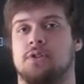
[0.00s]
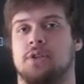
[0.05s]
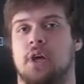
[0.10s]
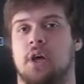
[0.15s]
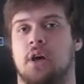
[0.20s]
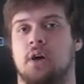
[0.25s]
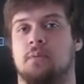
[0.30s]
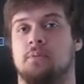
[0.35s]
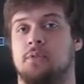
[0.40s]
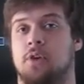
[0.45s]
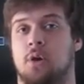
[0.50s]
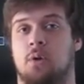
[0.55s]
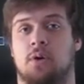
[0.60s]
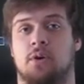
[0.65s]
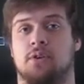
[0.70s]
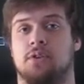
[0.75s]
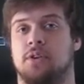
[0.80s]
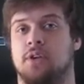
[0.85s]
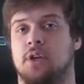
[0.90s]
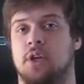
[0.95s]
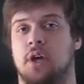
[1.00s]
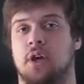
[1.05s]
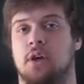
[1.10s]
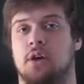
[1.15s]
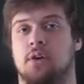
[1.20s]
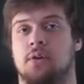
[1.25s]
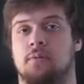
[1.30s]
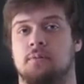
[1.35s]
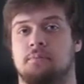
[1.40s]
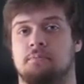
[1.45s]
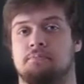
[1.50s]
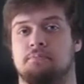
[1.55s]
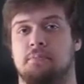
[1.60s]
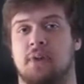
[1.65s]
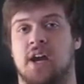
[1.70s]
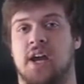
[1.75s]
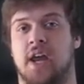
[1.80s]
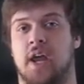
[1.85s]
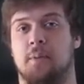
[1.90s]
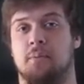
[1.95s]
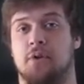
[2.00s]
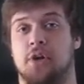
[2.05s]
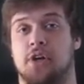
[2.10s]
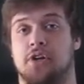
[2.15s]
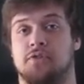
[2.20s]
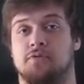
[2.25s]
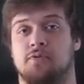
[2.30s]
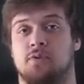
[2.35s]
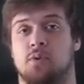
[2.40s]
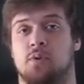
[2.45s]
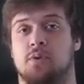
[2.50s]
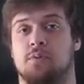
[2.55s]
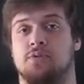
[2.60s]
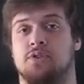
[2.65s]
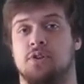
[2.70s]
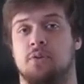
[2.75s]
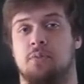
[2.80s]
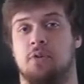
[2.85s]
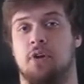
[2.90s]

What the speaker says: go on the My Game Production forums, and they'll